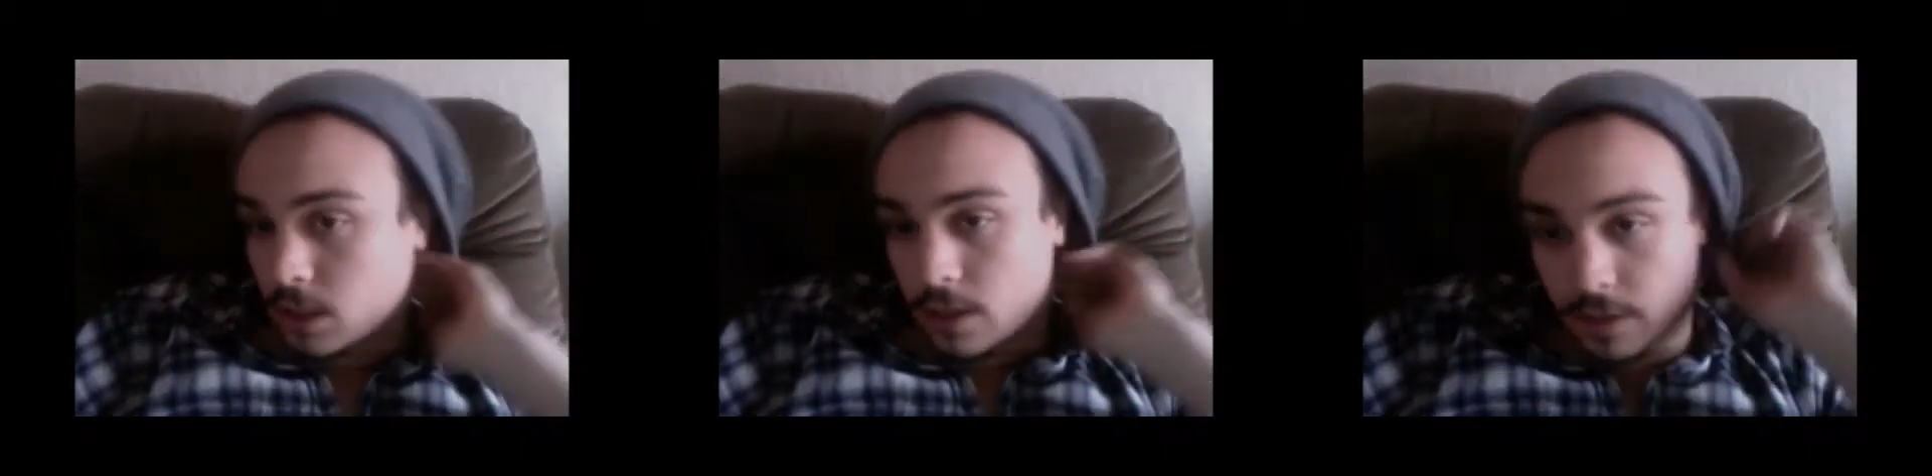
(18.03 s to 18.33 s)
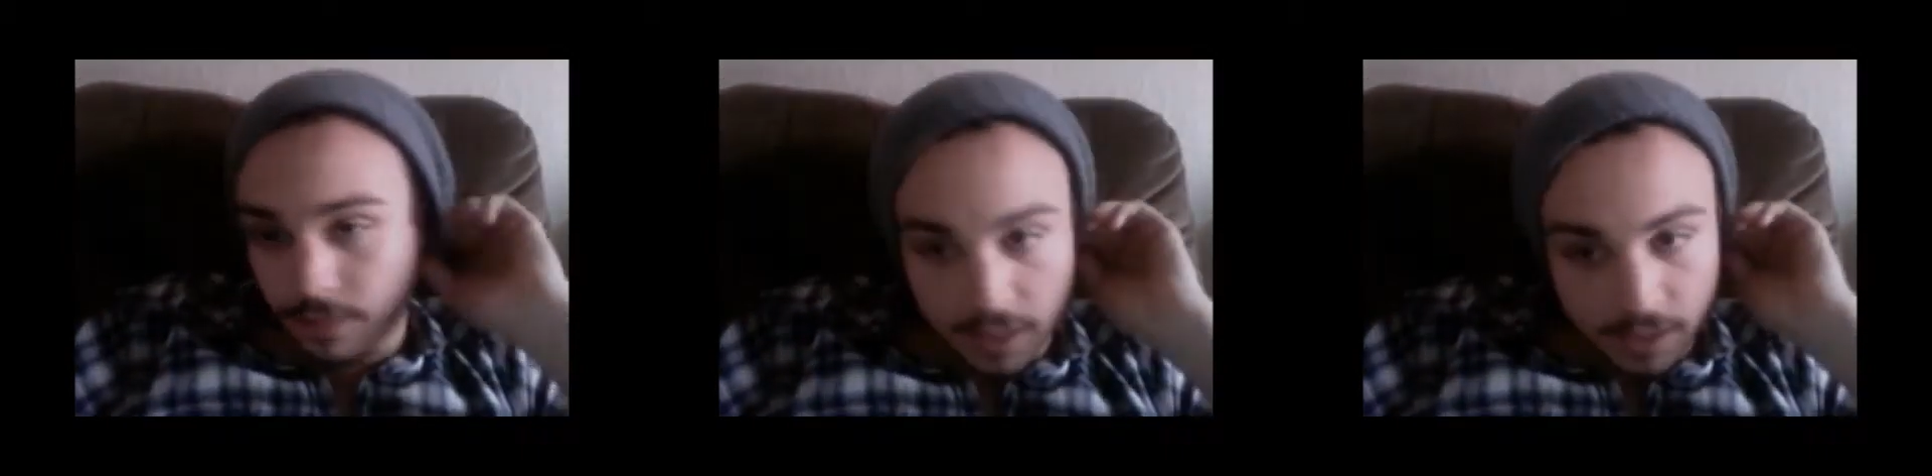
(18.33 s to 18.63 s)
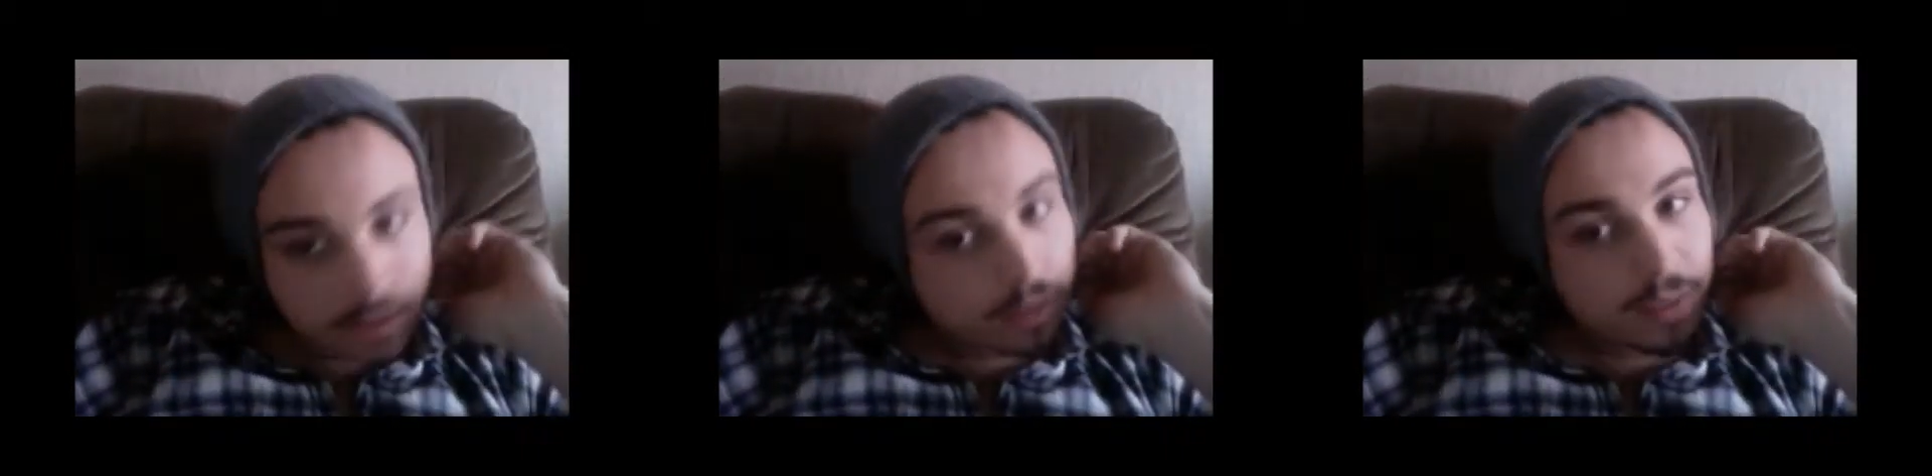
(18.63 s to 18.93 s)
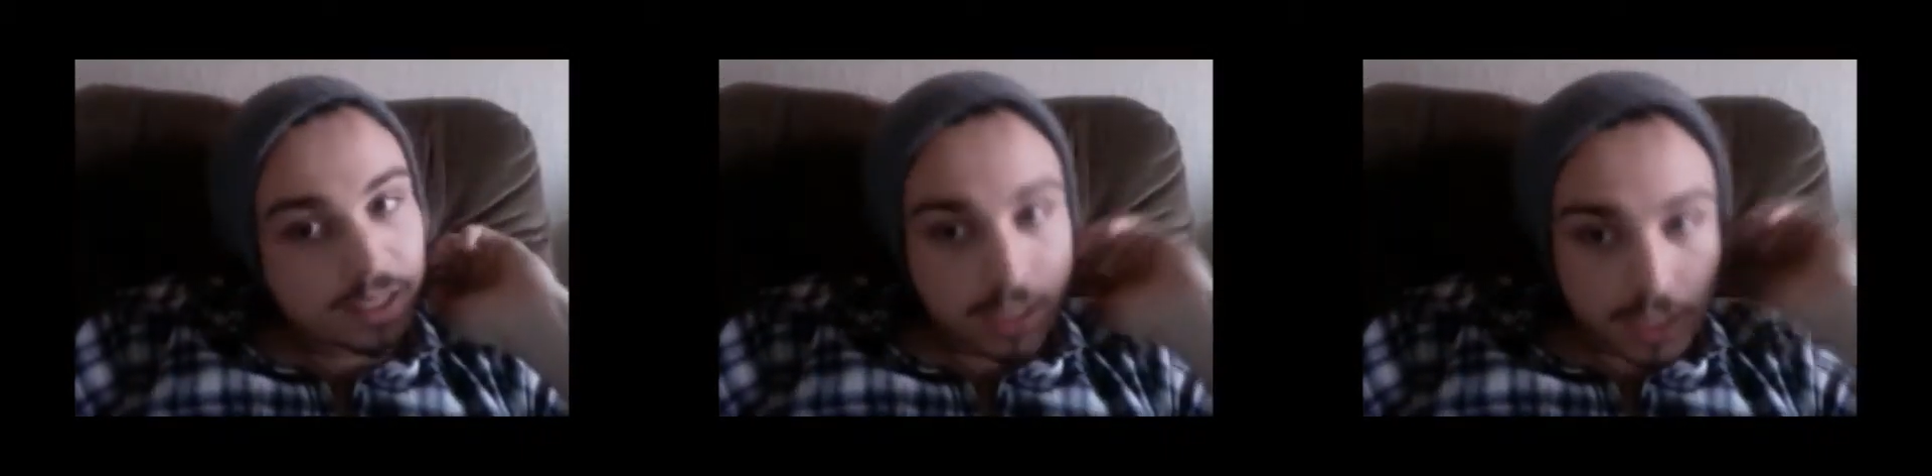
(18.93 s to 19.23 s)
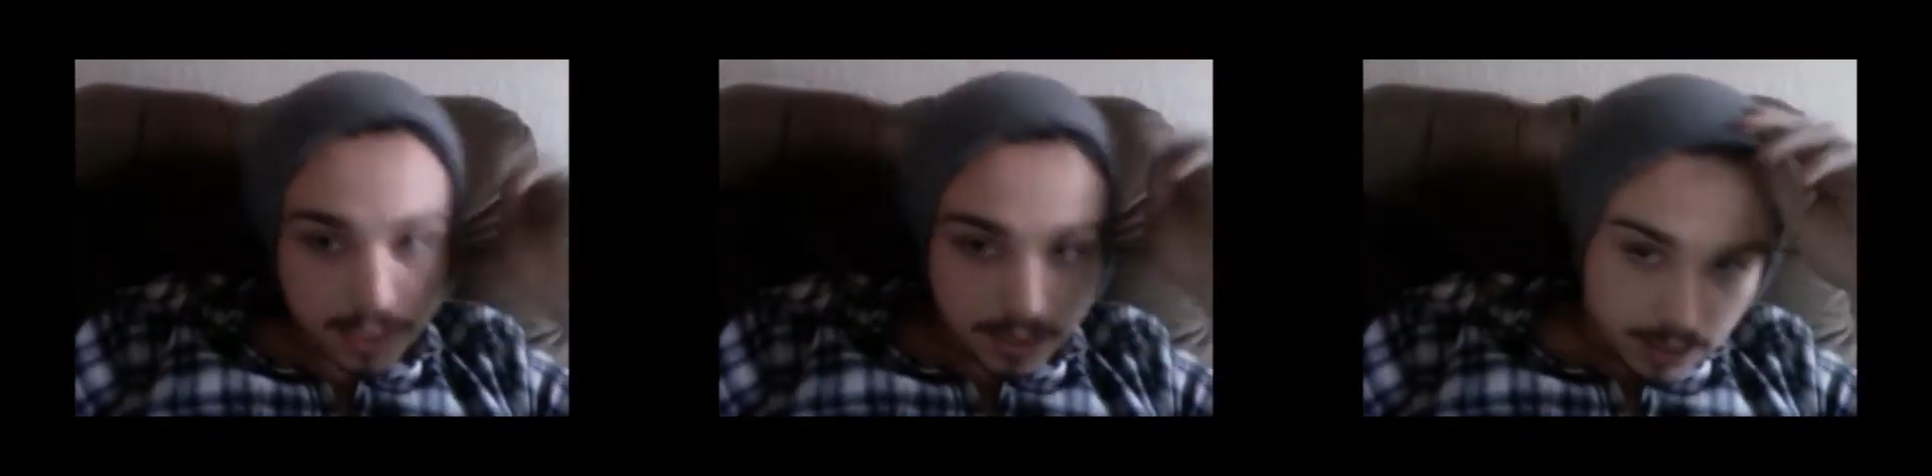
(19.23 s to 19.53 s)
I'll be
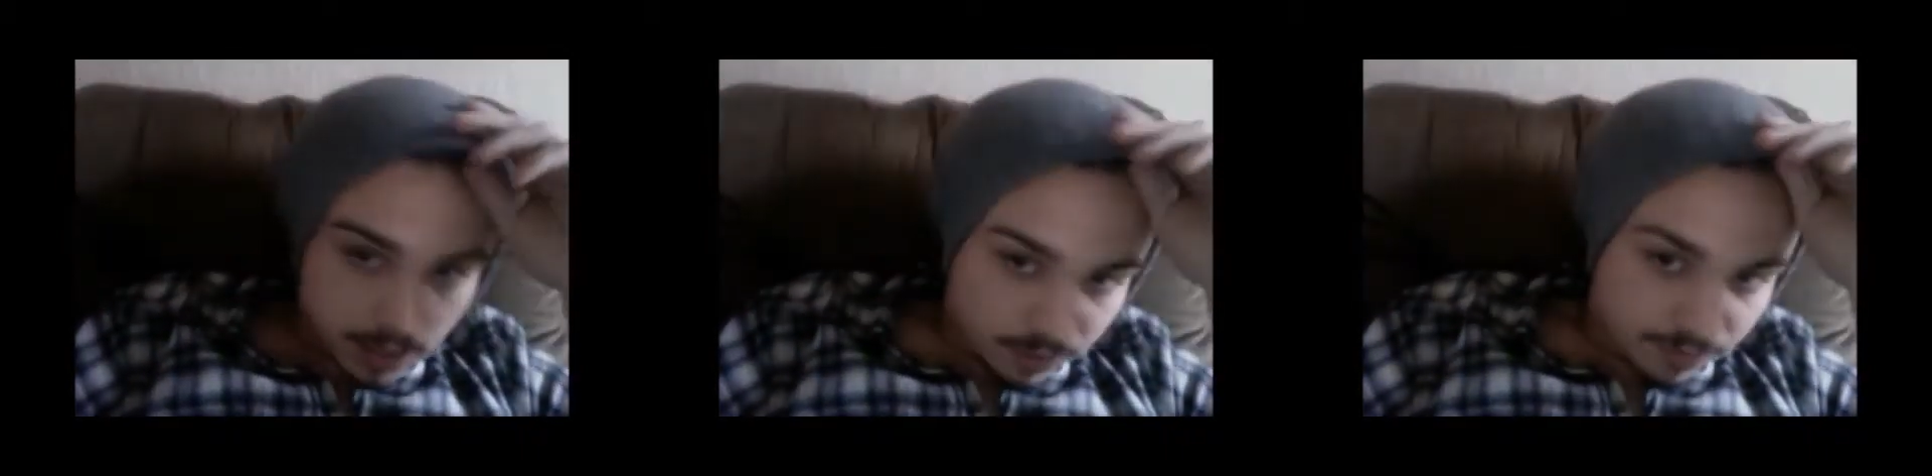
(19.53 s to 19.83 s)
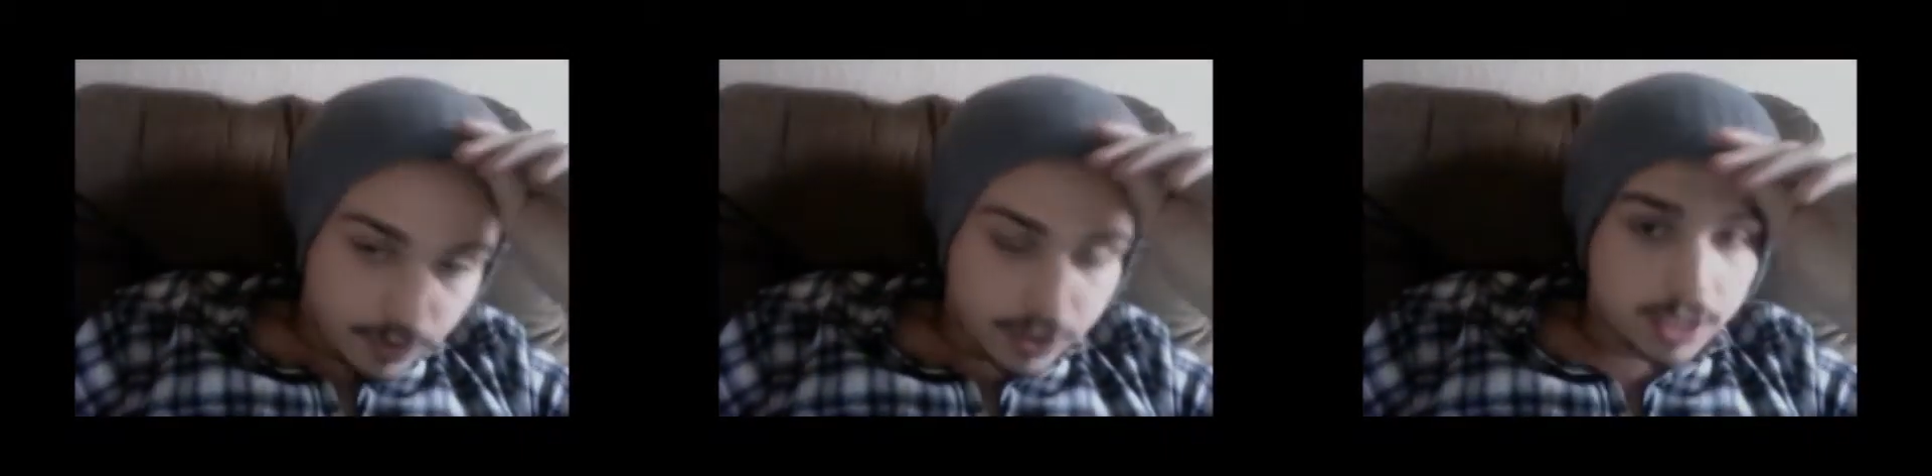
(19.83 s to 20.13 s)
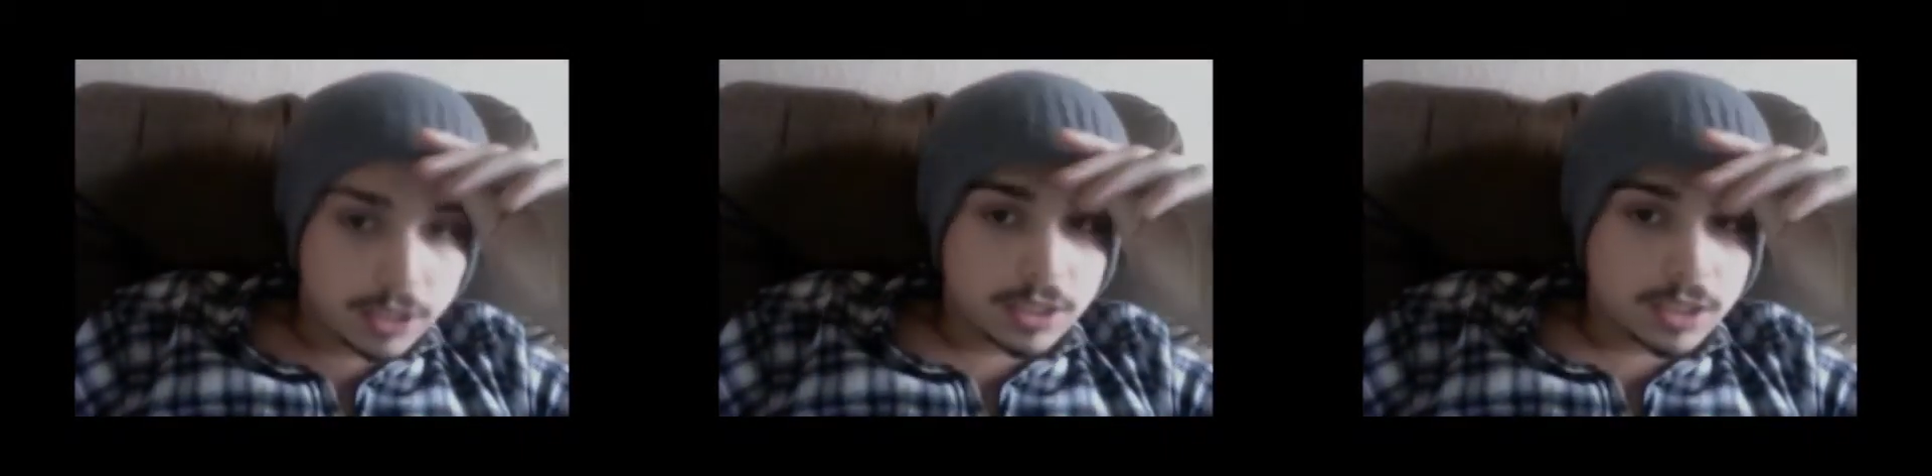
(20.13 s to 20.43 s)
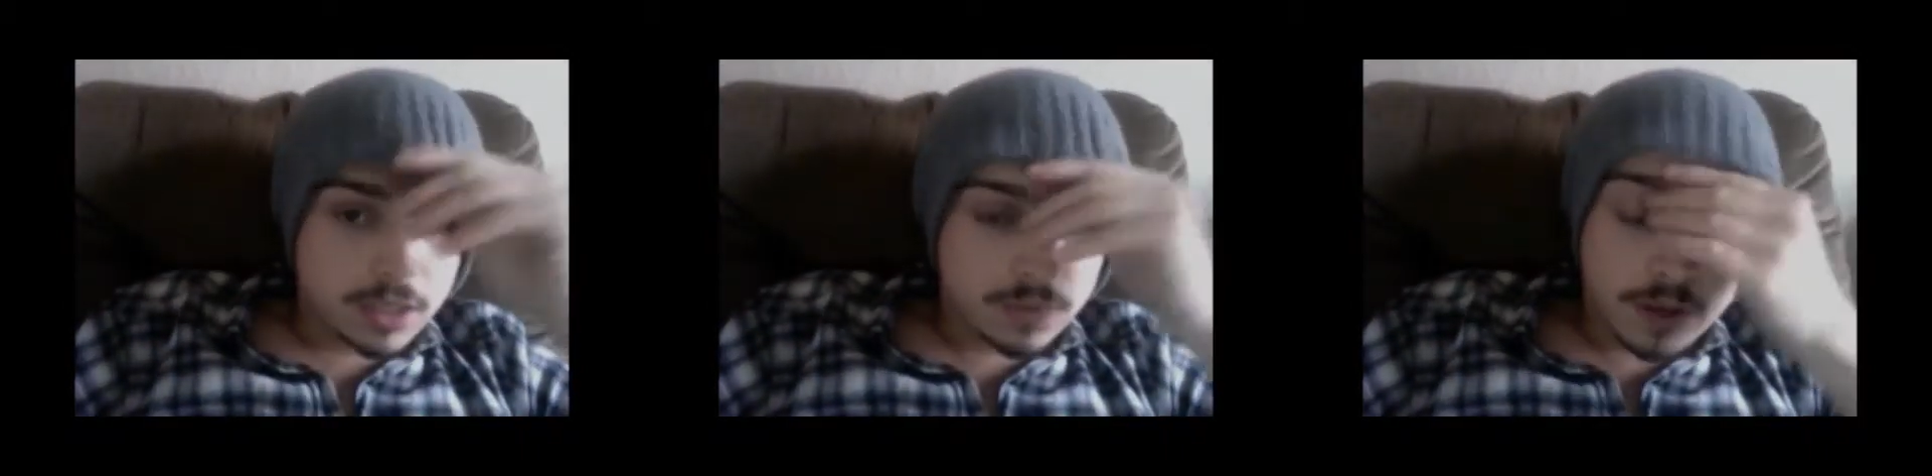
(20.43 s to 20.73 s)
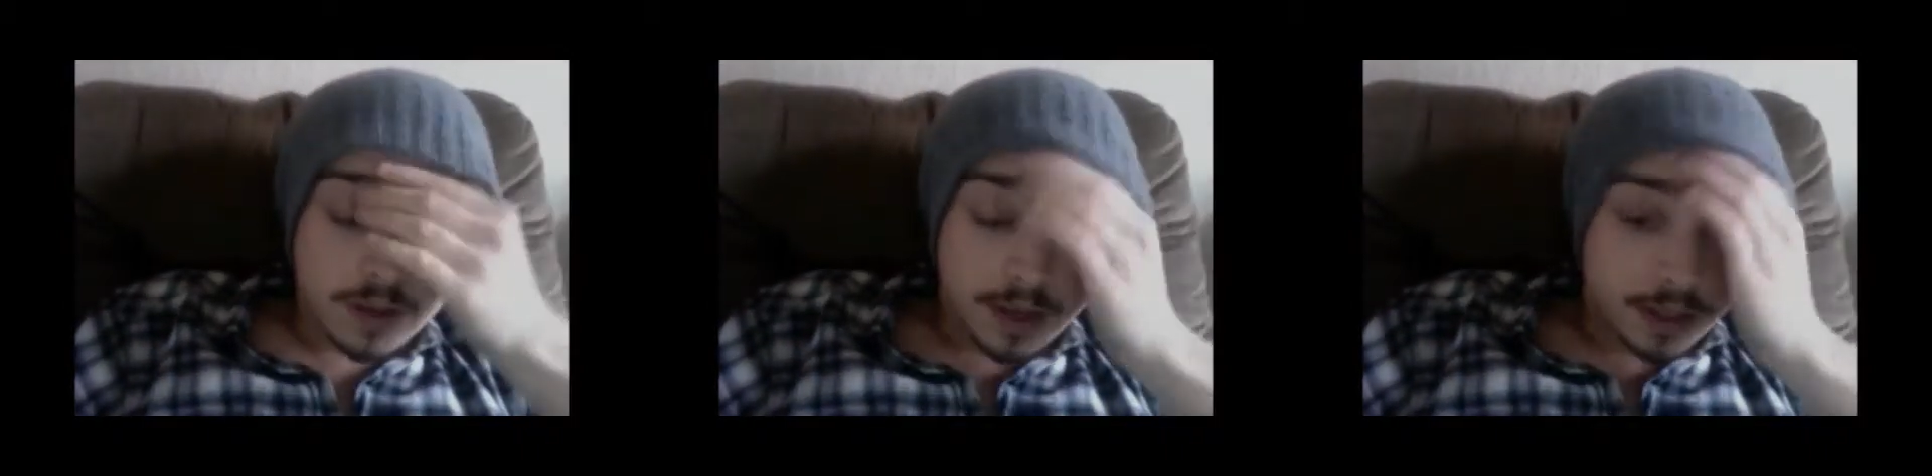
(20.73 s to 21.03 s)
interlacing it with footage and stuff
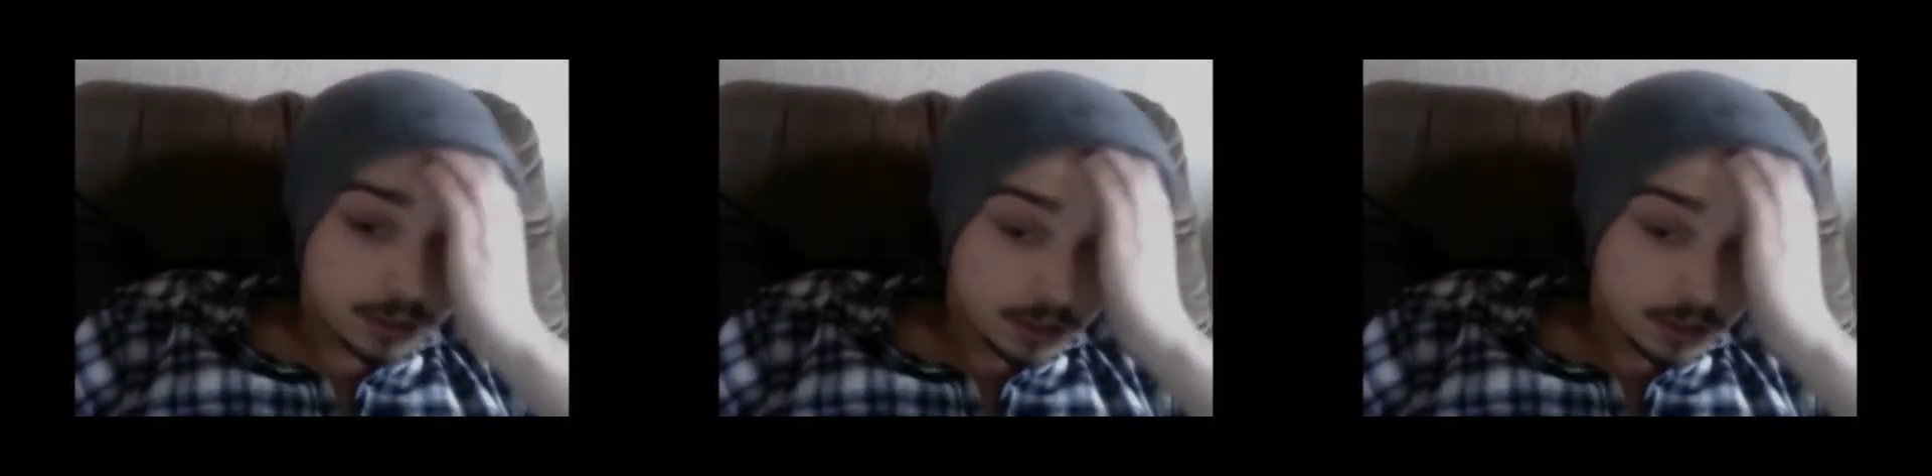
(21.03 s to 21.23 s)
like that.